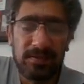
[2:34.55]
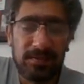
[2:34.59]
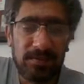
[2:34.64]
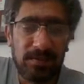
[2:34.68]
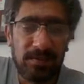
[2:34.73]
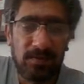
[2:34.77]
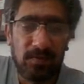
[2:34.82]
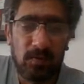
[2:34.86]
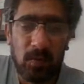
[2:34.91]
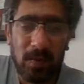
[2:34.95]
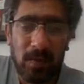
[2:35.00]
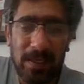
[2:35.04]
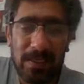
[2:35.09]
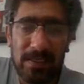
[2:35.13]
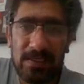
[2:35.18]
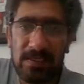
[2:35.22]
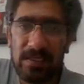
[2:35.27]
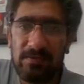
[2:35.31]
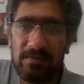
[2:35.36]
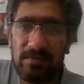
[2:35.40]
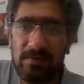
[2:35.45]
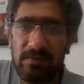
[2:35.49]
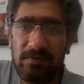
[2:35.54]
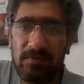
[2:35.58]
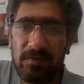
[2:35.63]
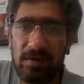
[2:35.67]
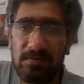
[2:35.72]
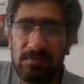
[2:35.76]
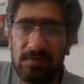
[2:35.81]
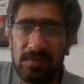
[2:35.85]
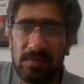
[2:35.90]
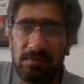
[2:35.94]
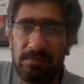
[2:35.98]
So the 1-7
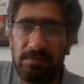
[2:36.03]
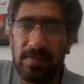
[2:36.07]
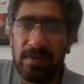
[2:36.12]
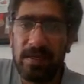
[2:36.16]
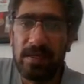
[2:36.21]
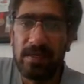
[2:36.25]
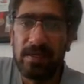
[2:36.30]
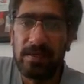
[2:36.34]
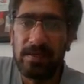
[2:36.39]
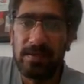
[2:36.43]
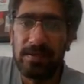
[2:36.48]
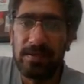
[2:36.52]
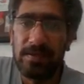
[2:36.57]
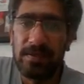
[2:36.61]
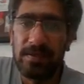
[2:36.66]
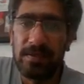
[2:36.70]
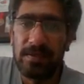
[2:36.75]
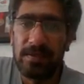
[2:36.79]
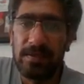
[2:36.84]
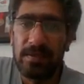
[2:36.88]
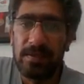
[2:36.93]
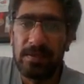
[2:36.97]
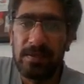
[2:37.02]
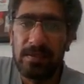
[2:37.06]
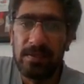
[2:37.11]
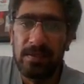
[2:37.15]
forms a pair here.